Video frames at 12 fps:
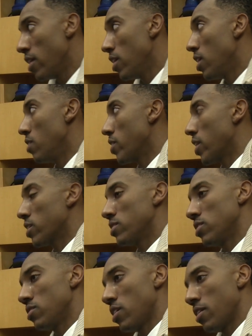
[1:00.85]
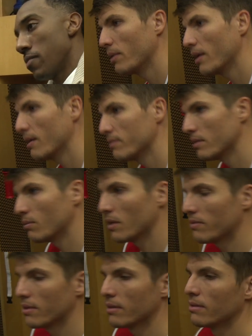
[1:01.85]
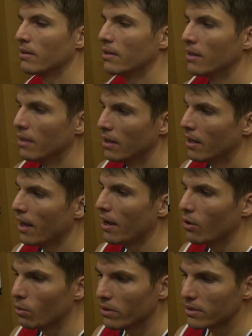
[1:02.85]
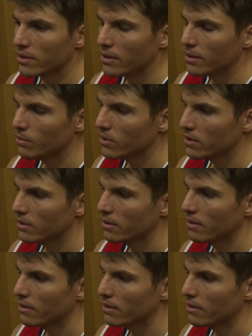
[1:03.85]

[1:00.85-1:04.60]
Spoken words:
We got to continue that. have to outwork teams.